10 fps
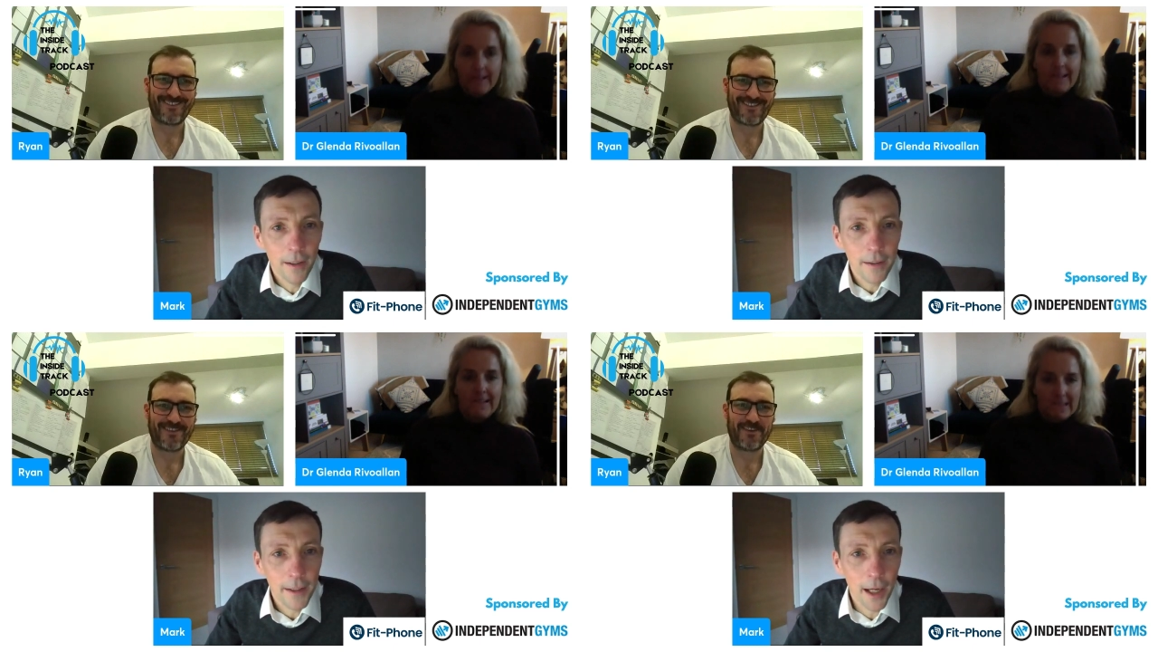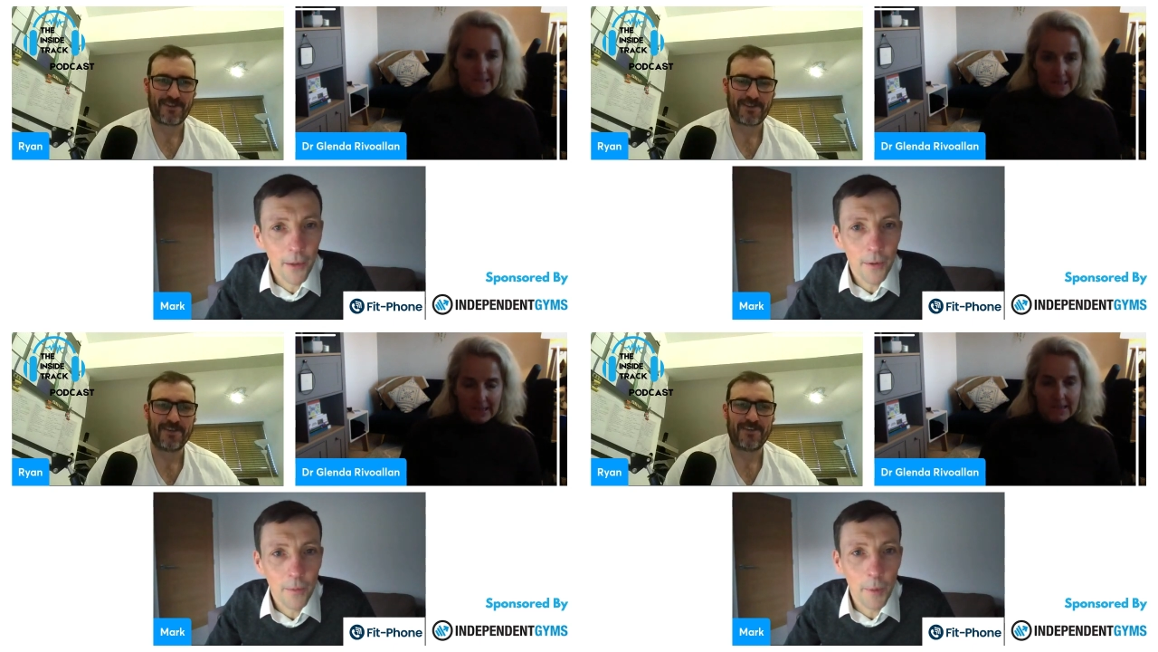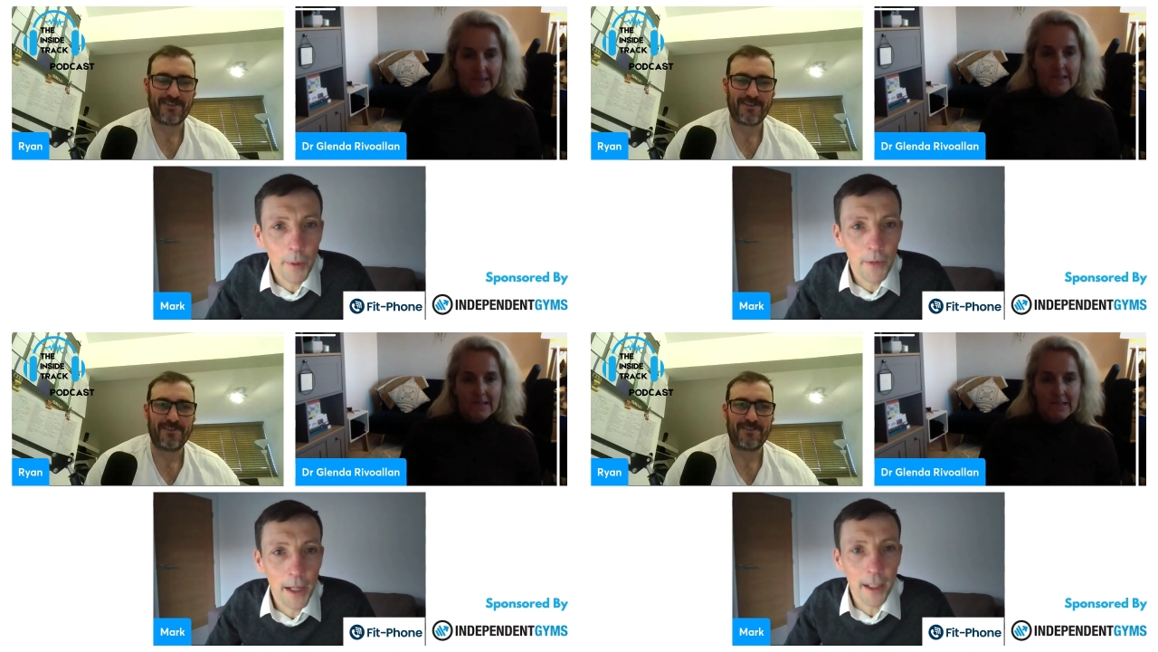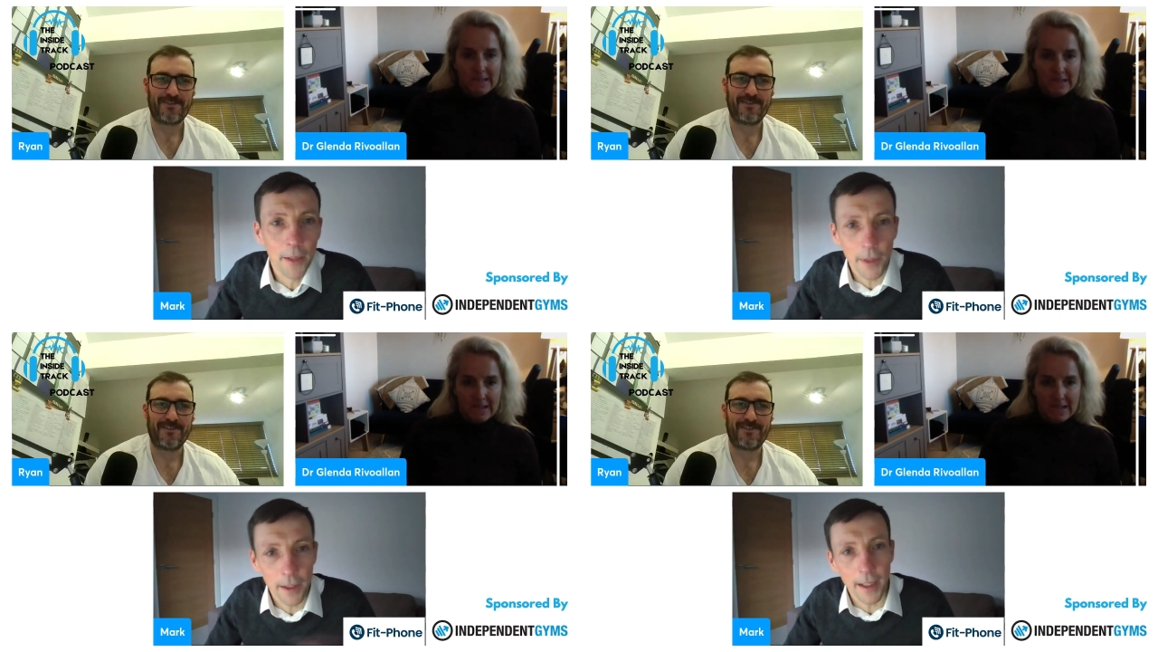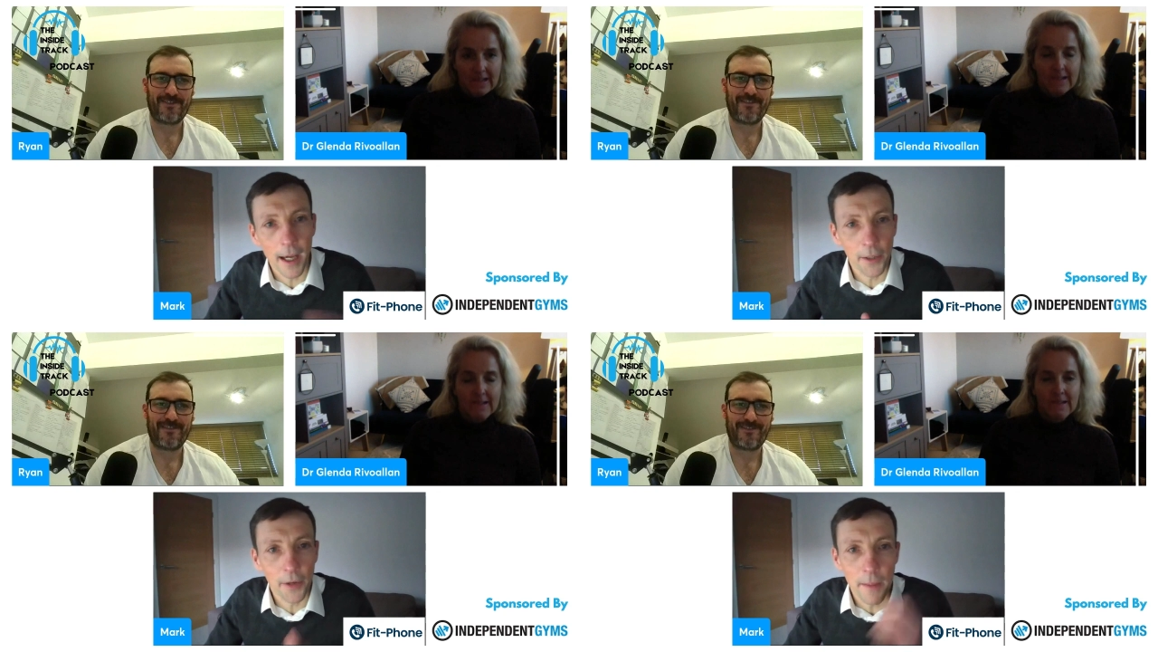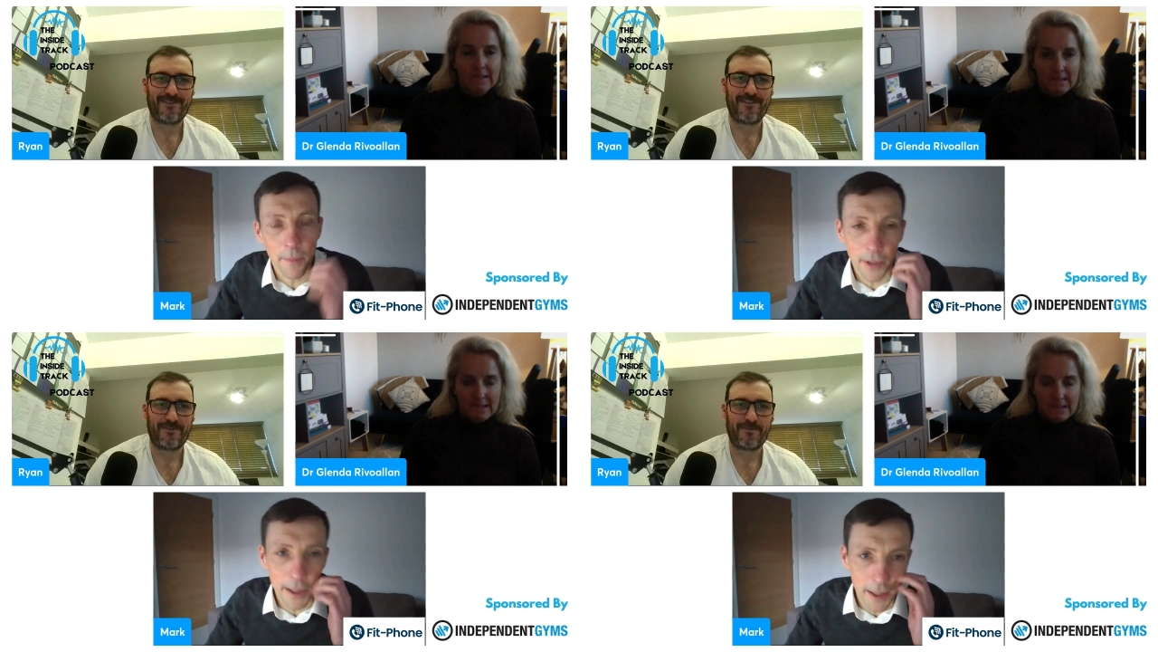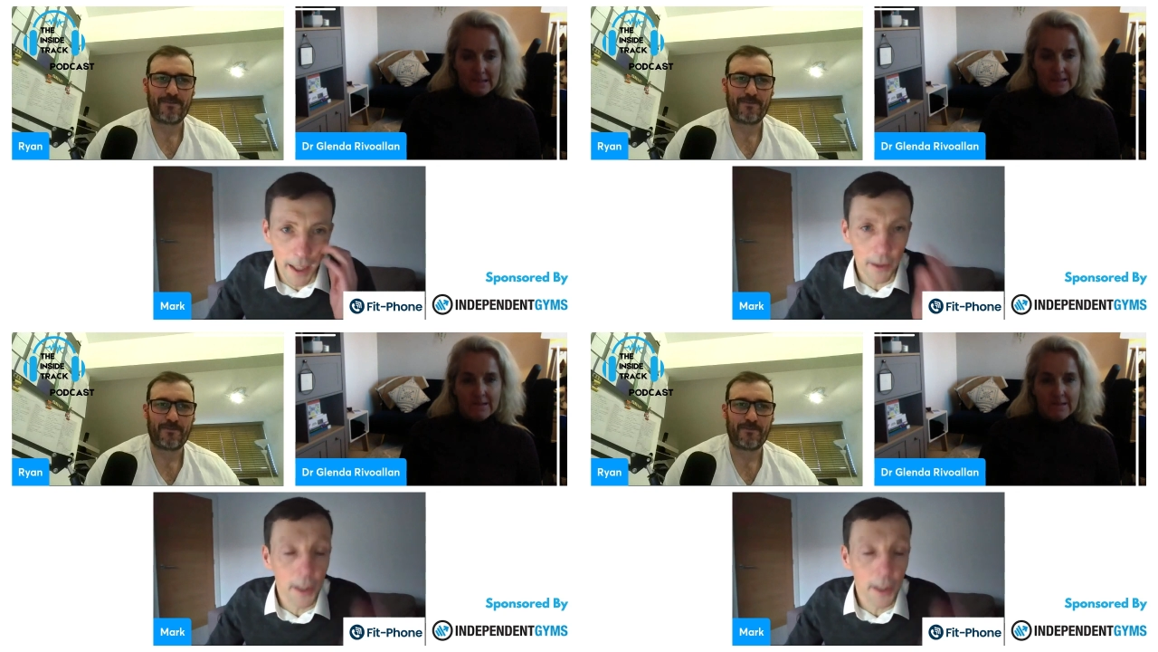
Speaker 1: you know, we'll be ready and we can get a great pre-sale.